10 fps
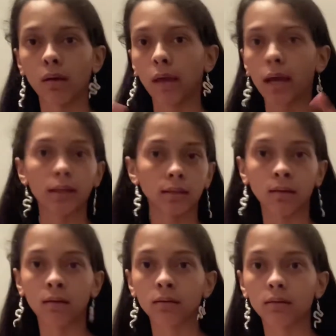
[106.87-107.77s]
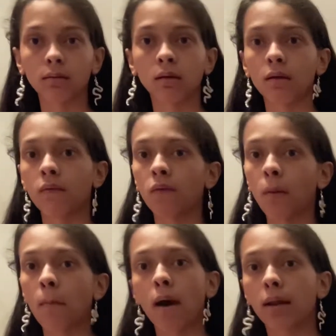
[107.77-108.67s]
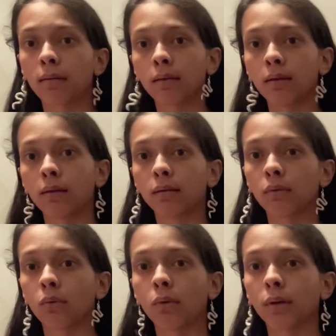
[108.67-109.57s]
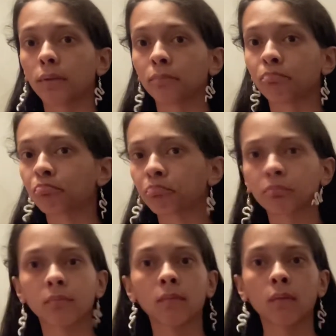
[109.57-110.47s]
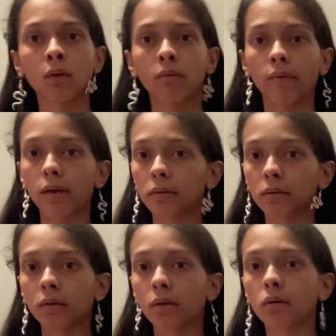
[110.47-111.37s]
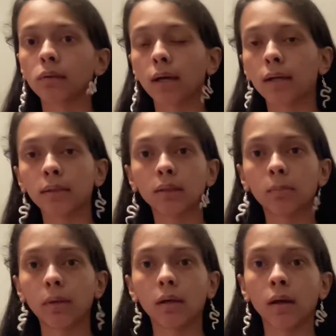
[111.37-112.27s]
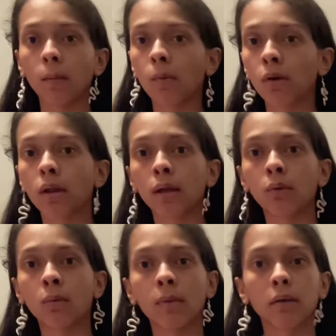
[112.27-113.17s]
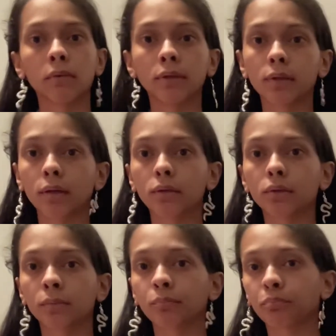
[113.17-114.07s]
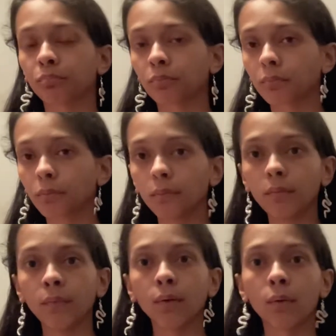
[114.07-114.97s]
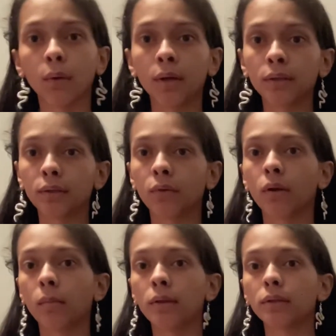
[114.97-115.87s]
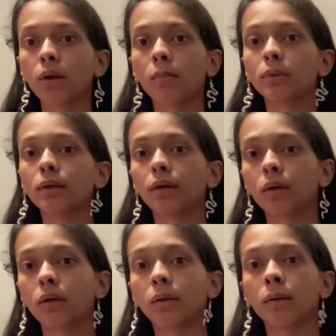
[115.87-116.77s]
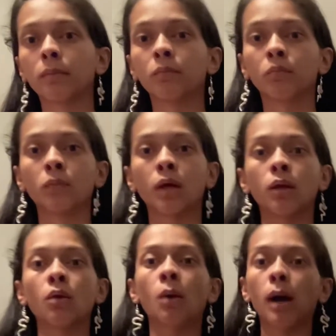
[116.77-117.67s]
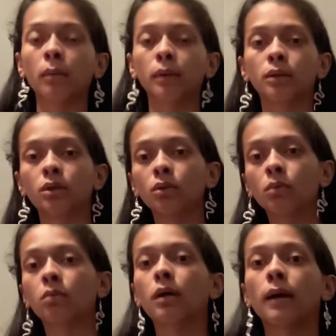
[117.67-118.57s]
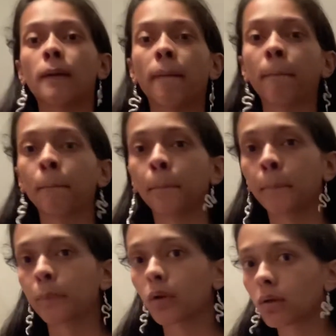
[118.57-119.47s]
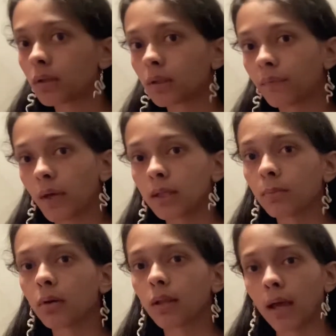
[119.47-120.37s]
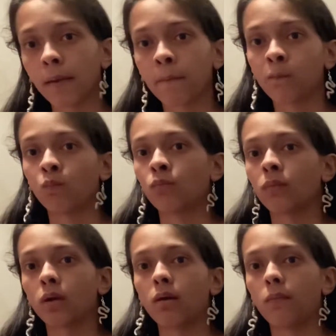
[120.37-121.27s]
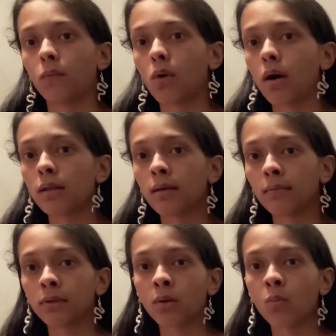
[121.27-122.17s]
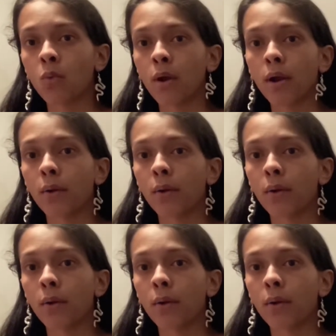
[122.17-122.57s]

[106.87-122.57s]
castings for modeling or fashion shows. Like I just be up all night doing my research or Instagram. Instagram is a good like you know outlet too. Like or just Facebook. Like if y'all live somewhere